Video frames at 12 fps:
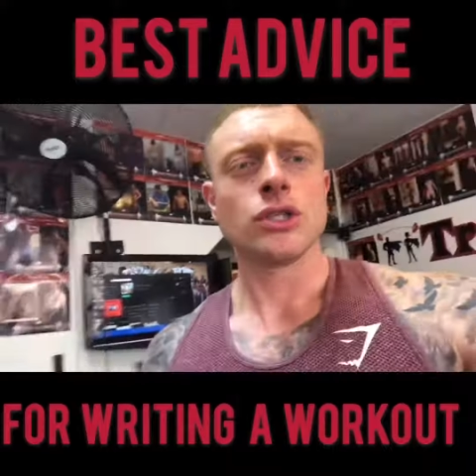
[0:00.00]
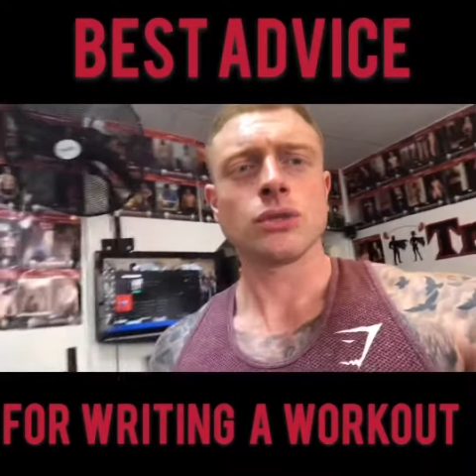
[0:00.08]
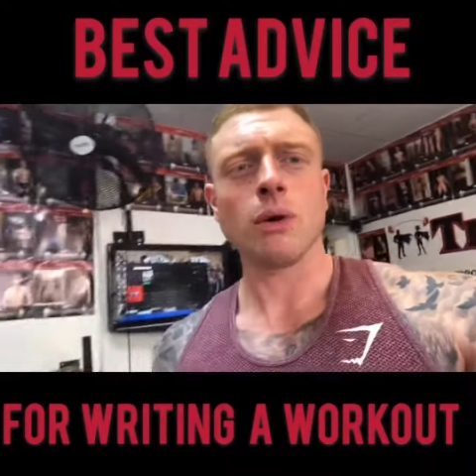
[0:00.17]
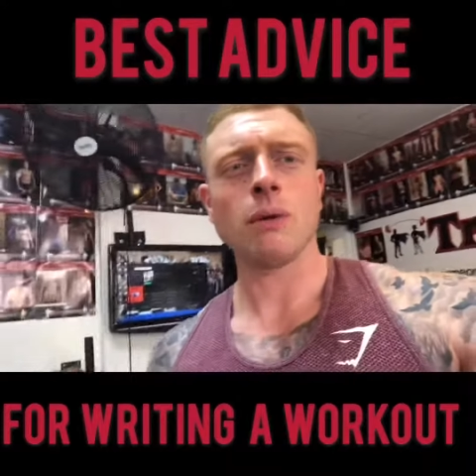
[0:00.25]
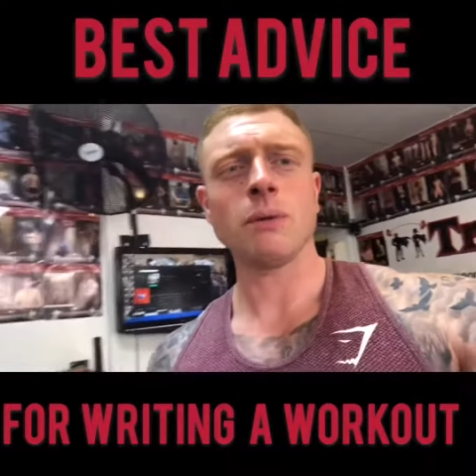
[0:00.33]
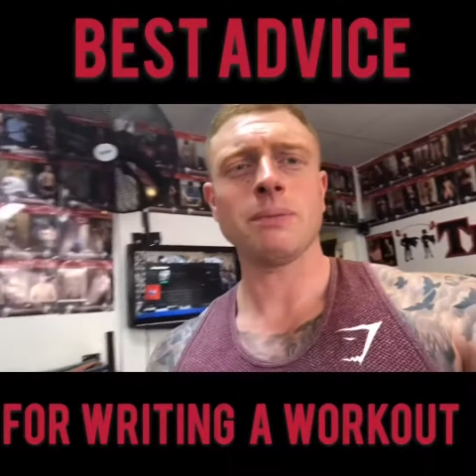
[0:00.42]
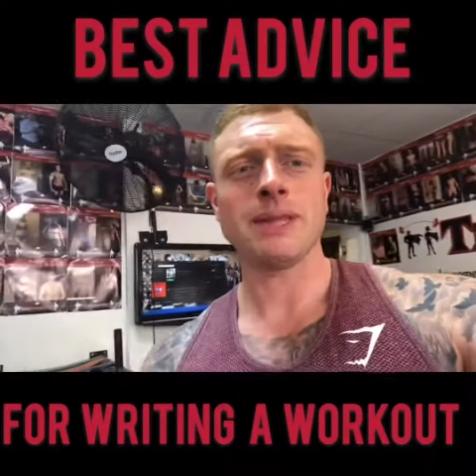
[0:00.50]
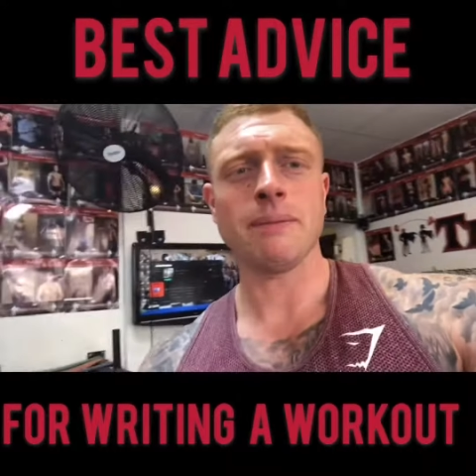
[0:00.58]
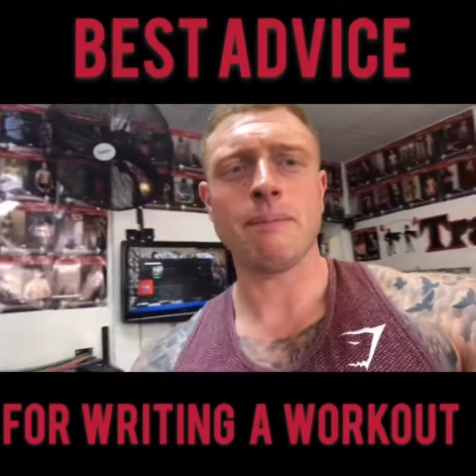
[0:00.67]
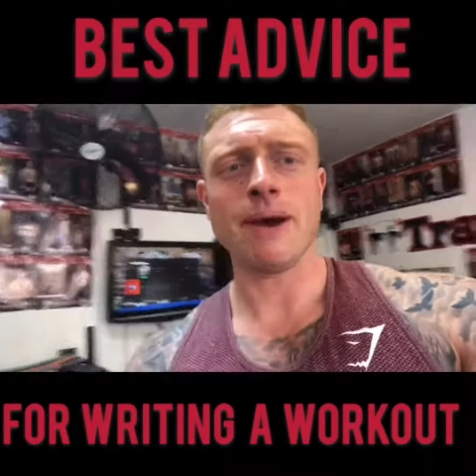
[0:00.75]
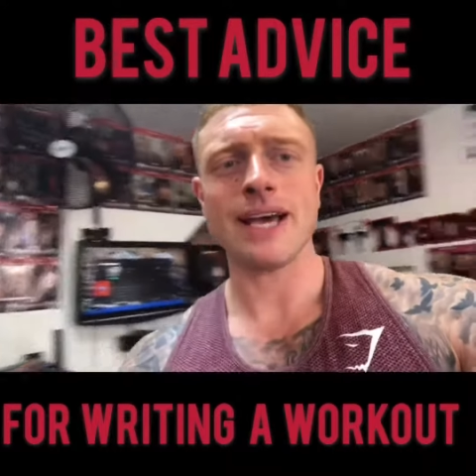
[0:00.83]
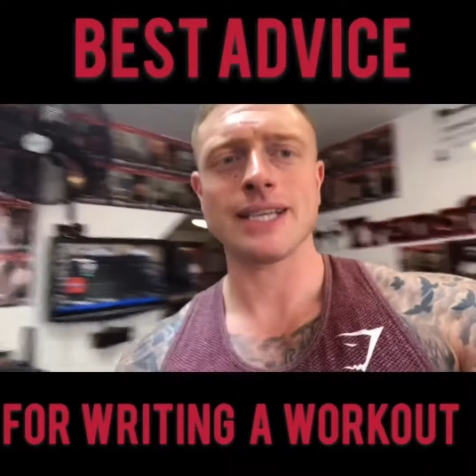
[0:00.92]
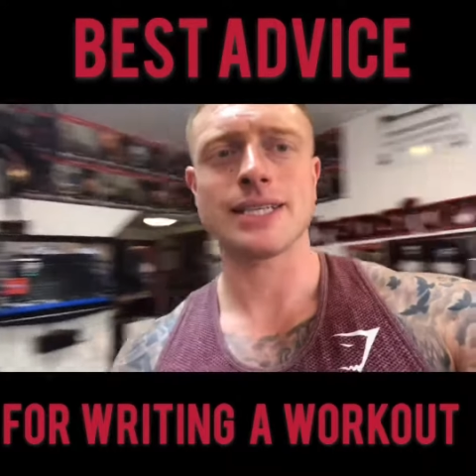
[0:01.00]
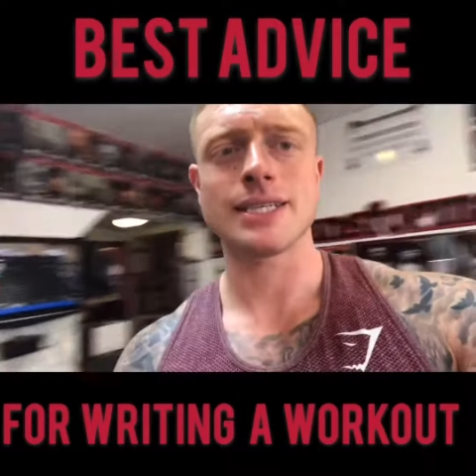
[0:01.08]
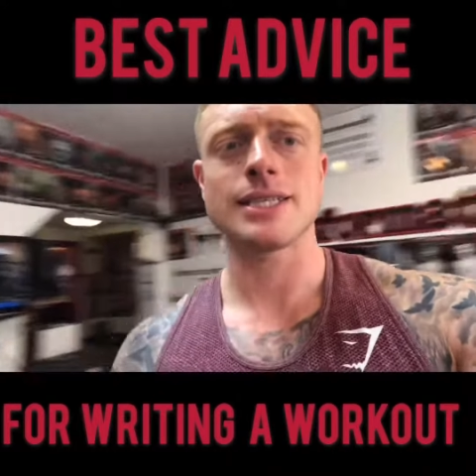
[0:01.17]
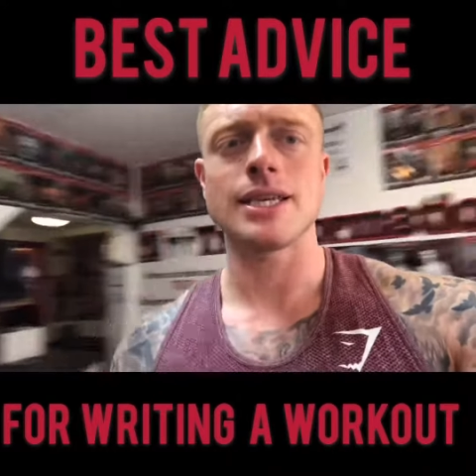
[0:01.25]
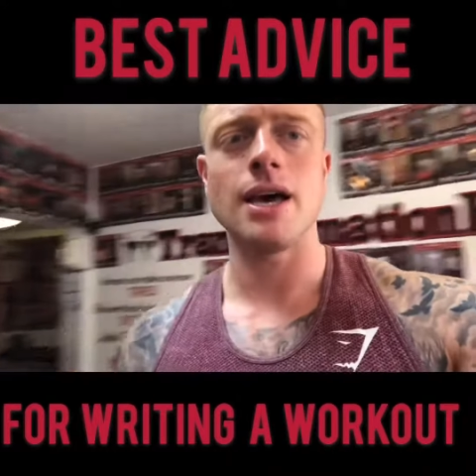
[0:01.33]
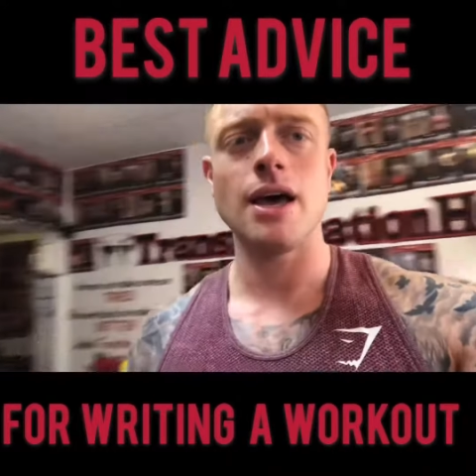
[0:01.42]
So what would be the
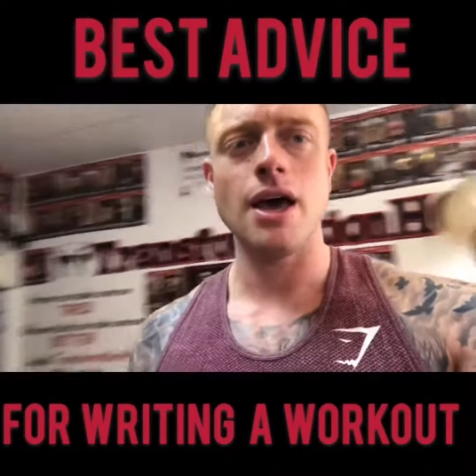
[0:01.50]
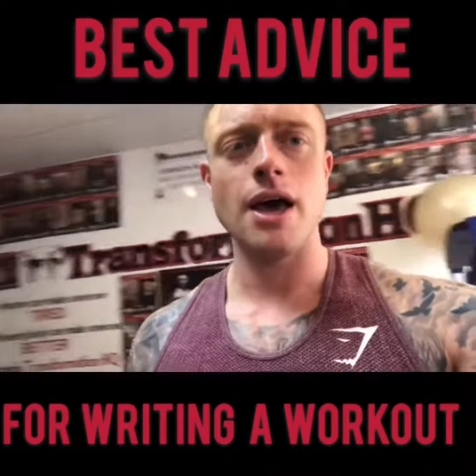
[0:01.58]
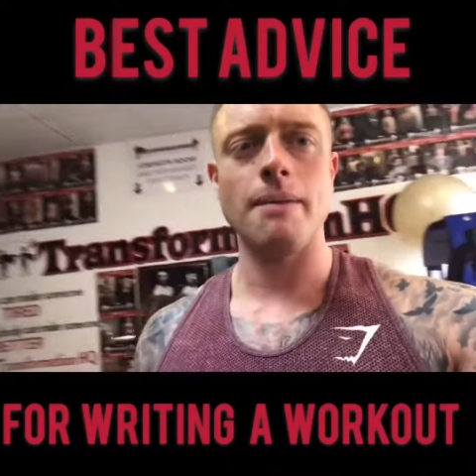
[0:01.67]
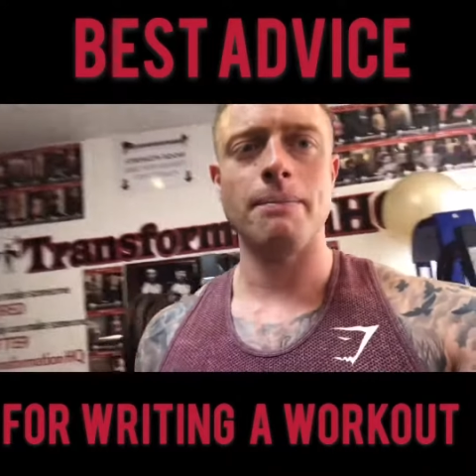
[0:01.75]
best uh,